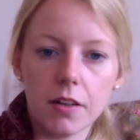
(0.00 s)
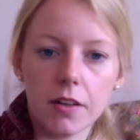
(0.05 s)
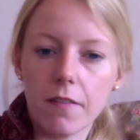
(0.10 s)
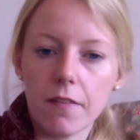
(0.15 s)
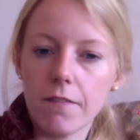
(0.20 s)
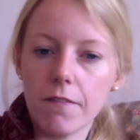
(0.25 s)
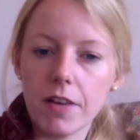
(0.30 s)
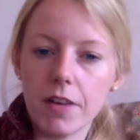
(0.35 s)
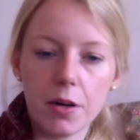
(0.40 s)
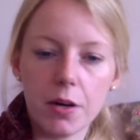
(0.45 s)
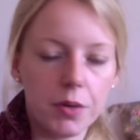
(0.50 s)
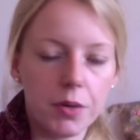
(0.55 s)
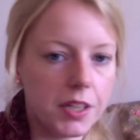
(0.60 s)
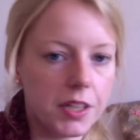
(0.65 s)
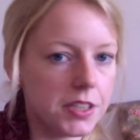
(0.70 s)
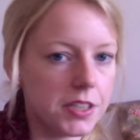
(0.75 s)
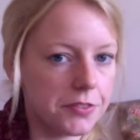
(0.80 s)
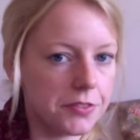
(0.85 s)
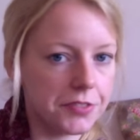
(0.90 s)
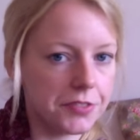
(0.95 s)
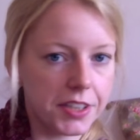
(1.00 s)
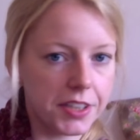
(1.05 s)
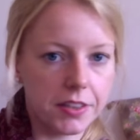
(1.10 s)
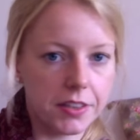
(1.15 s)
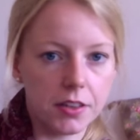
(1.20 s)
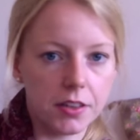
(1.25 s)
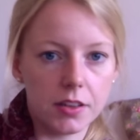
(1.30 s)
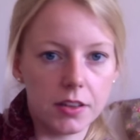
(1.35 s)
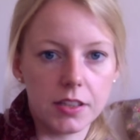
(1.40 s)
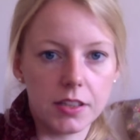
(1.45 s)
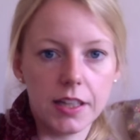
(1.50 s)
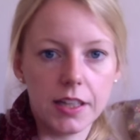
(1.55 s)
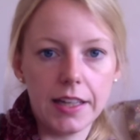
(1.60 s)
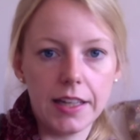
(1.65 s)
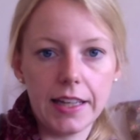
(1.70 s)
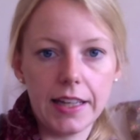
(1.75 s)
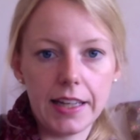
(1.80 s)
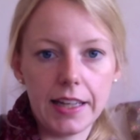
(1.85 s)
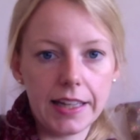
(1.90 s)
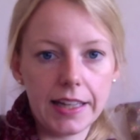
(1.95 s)
Very difficult,
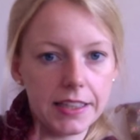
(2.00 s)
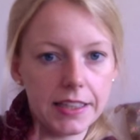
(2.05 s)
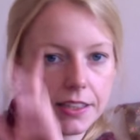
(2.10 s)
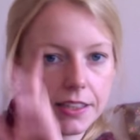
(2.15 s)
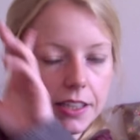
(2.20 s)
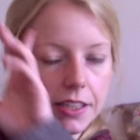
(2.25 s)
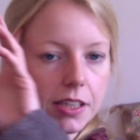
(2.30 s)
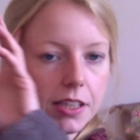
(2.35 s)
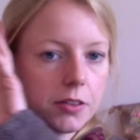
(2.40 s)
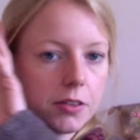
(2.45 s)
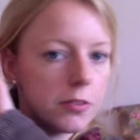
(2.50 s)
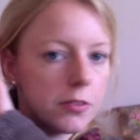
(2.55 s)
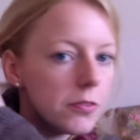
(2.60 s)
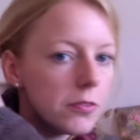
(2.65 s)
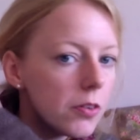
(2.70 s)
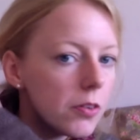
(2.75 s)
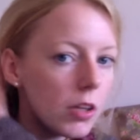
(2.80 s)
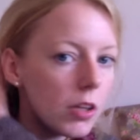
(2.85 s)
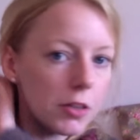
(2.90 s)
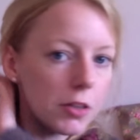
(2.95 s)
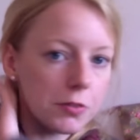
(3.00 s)
lacy, full of